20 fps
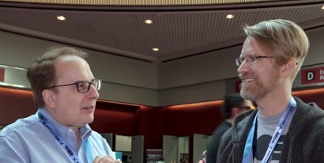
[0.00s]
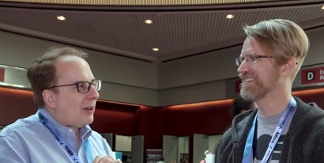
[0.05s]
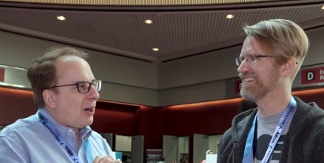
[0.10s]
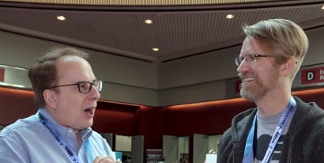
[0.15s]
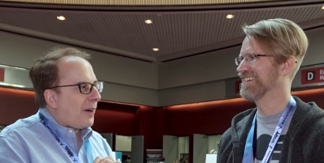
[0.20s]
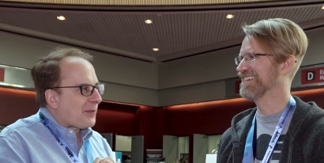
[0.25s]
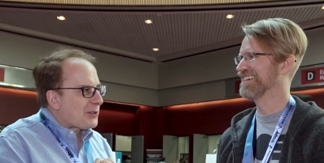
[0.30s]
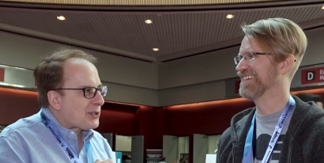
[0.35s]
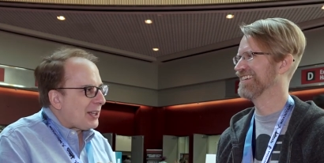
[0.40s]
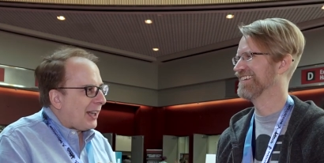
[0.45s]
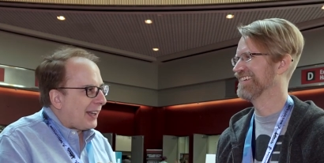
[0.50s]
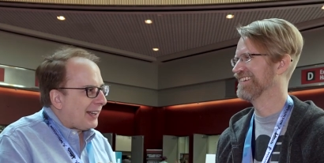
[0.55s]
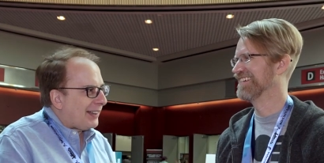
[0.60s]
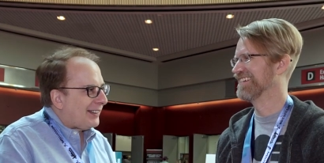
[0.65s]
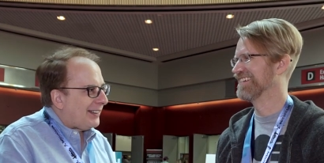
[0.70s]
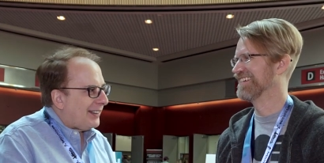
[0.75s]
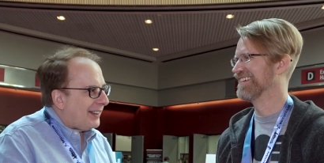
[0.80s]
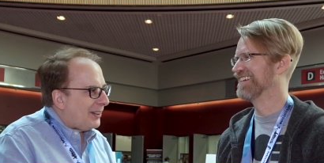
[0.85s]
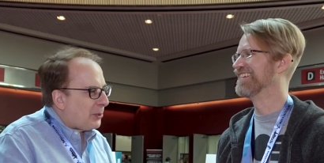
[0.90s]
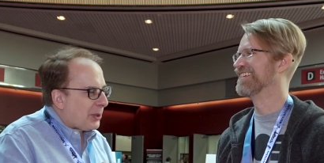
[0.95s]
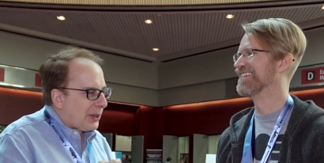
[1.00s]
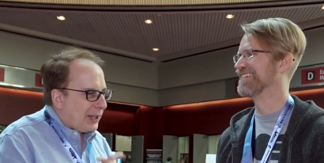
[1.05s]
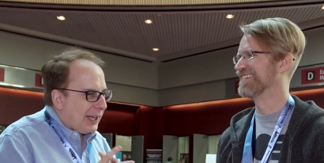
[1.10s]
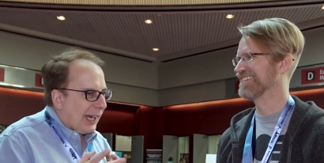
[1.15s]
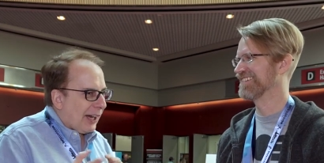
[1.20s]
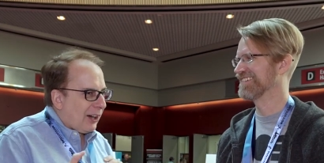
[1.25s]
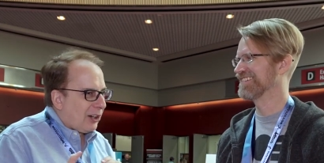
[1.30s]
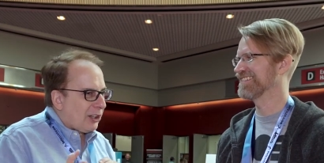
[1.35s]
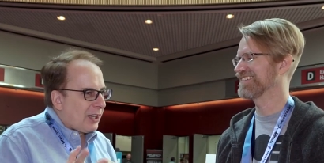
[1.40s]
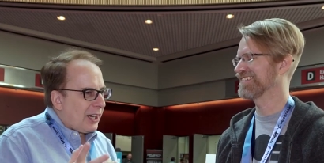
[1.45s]
Speaker 1: offsite with
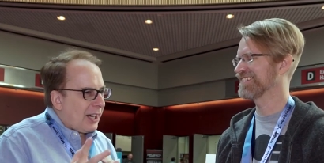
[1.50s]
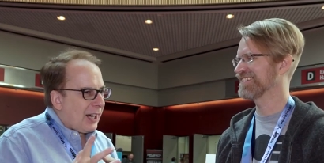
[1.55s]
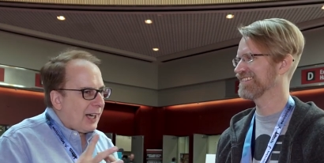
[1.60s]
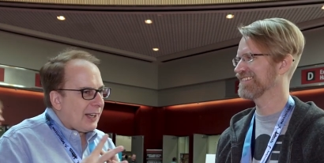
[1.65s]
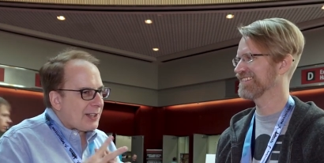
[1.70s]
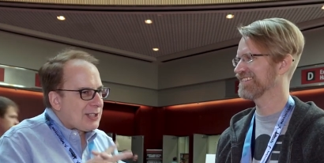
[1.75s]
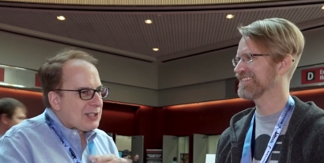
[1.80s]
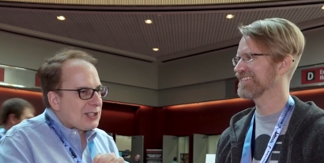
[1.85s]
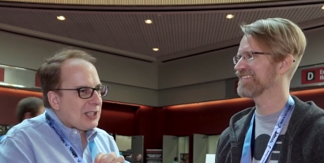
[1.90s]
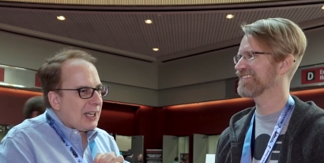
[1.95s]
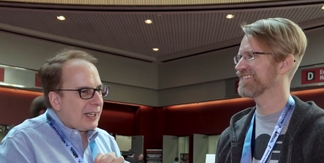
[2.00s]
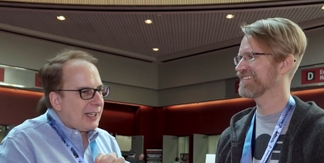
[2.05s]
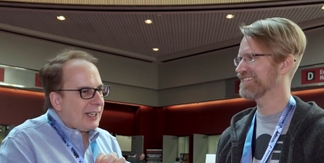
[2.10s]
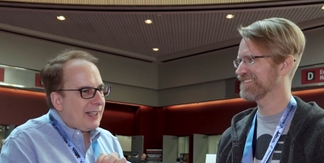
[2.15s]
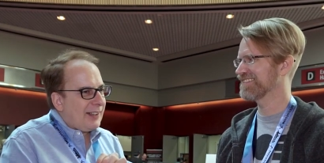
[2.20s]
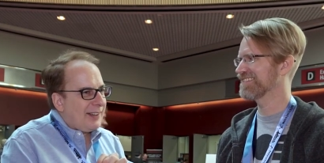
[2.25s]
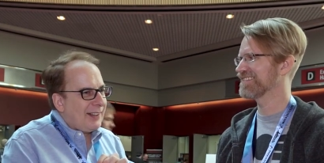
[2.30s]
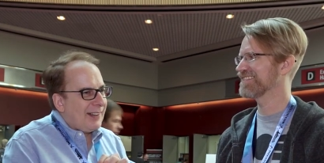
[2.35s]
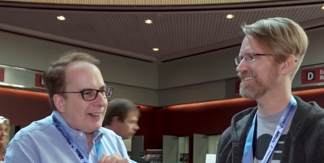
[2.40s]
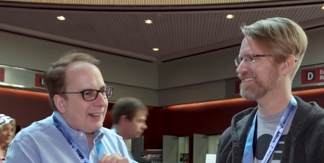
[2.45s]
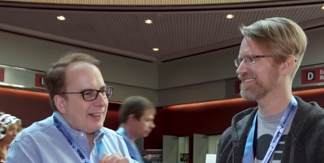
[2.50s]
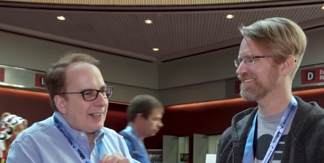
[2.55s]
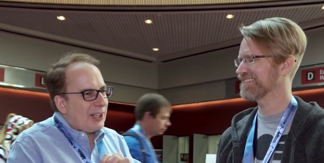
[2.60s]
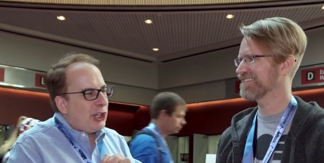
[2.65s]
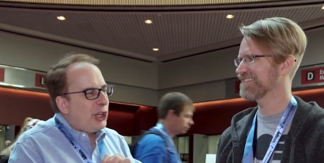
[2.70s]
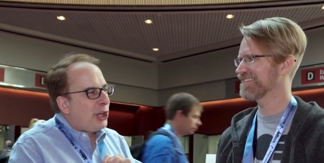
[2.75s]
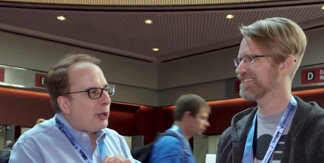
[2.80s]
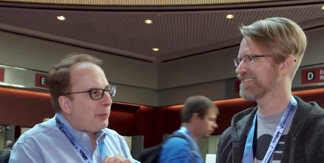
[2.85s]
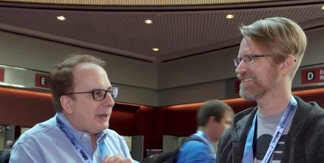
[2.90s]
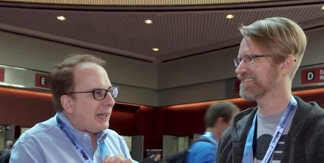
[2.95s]
Carolyn on a sunny,
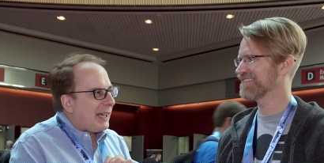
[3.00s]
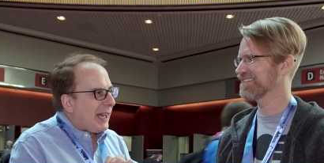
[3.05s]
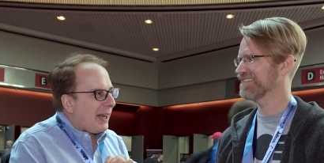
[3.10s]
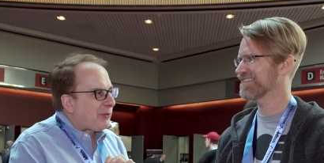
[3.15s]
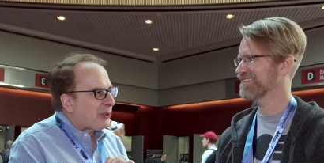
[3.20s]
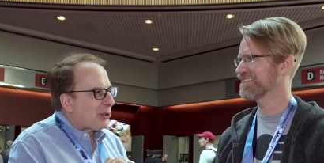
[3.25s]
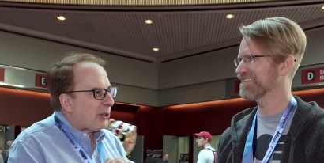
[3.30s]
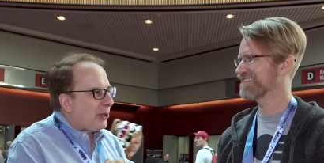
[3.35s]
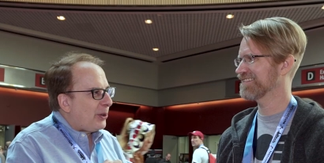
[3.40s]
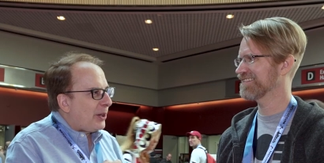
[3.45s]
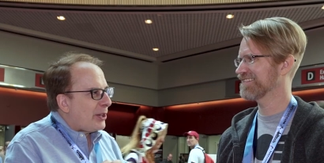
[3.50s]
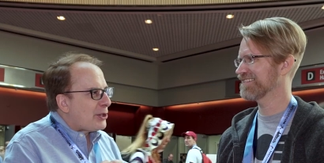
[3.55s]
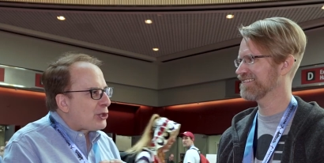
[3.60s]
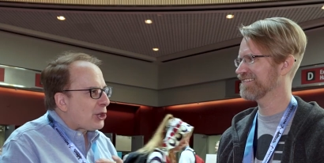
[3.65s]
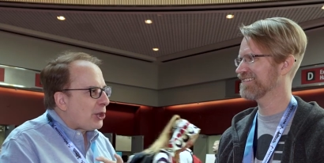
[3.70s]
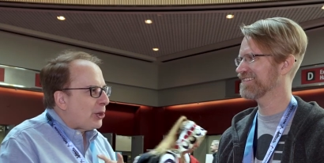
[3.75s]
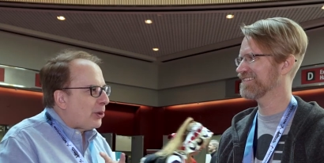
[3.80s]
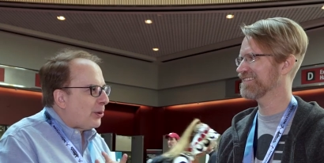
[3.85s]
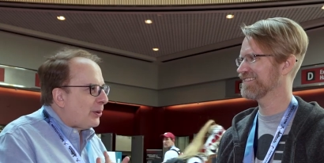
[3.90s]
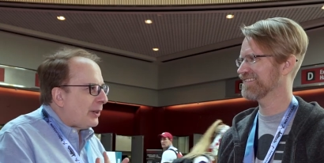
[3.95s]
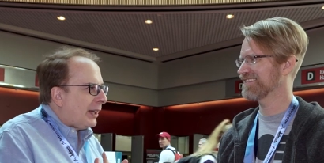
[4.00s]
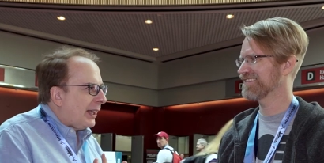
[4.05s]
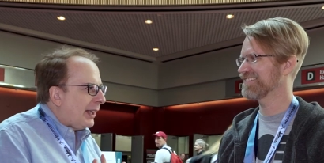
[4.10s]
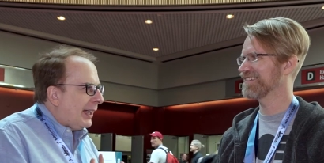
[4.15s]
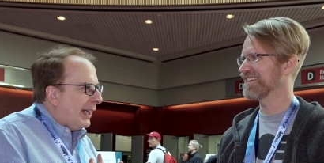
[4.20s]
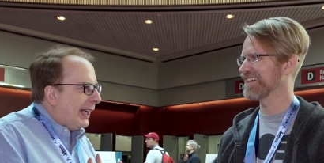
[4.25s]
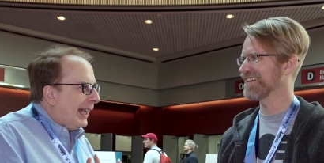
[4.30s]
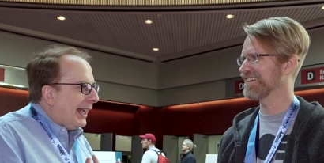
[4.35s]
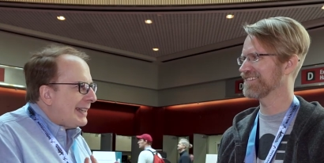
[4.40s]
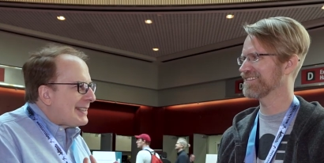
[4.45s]
humid afternoon in June
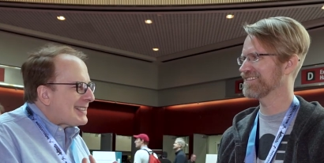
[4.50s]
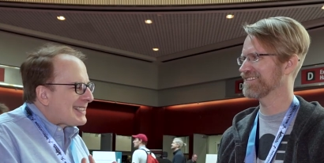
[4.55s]
yeah.